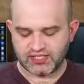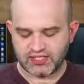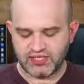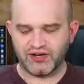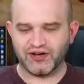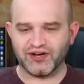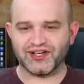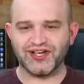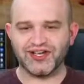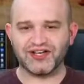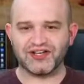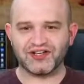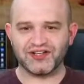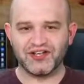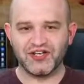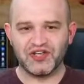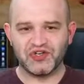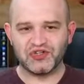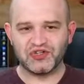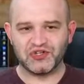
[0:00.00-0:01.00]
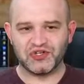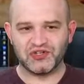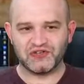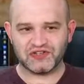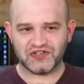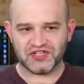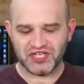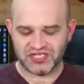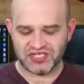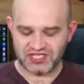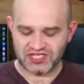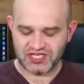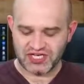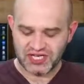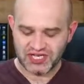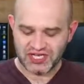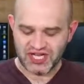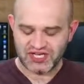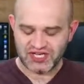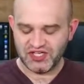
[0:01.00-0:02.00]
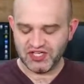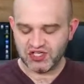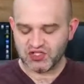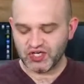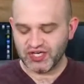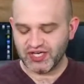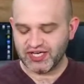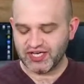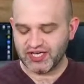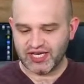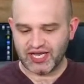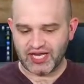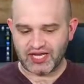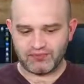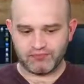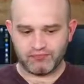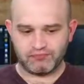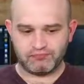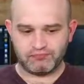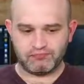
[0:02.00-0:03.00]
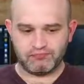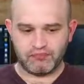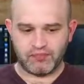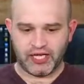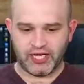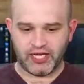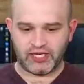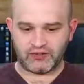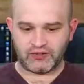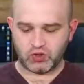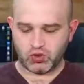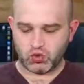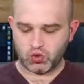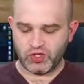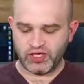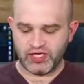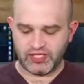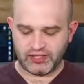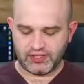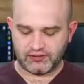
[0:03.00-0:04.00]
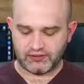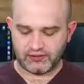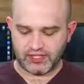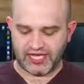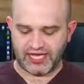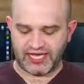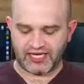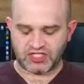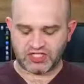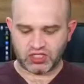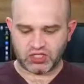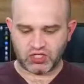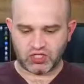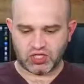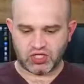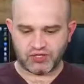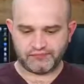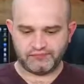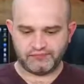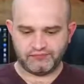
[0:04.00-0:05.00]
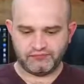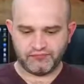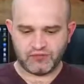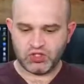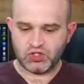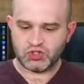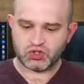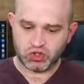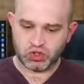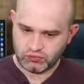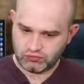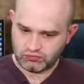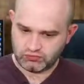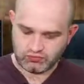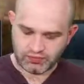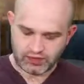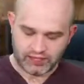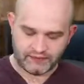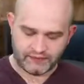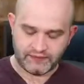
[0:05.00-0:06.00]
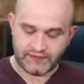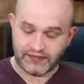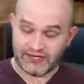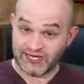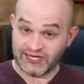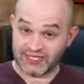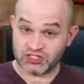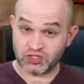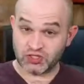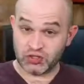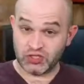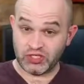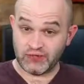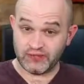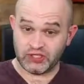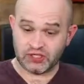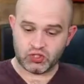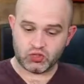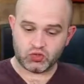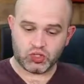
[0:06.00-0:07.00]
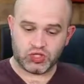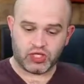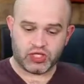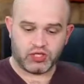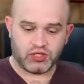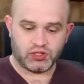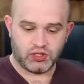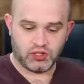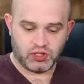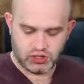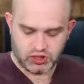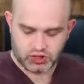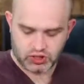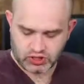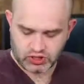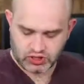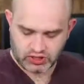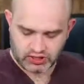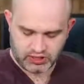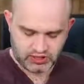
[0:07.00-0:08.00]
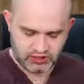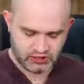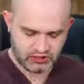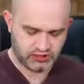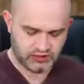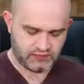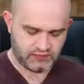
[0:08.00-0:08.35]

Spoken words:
I got a notification. I need to try to get a green, a hatchet card. So, my next turn, I'm going to draw a card here.